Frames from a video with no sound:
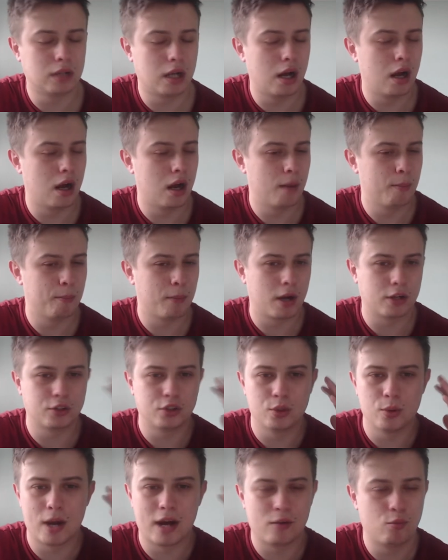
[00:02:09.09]
I
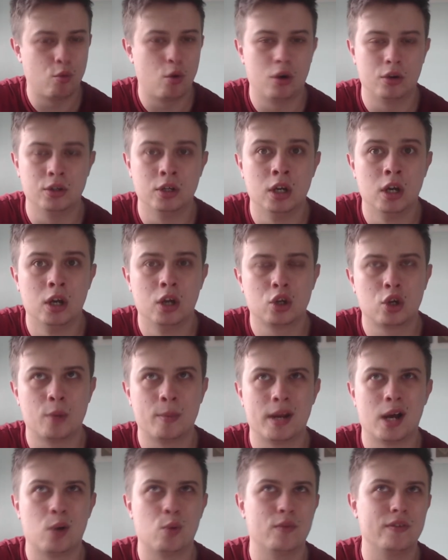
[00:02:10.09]
do have one
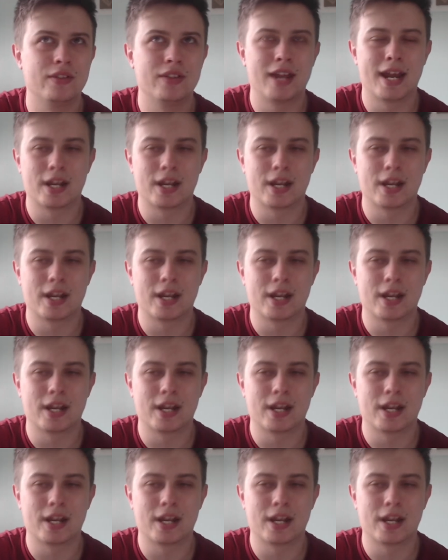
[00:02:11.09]
coming out within the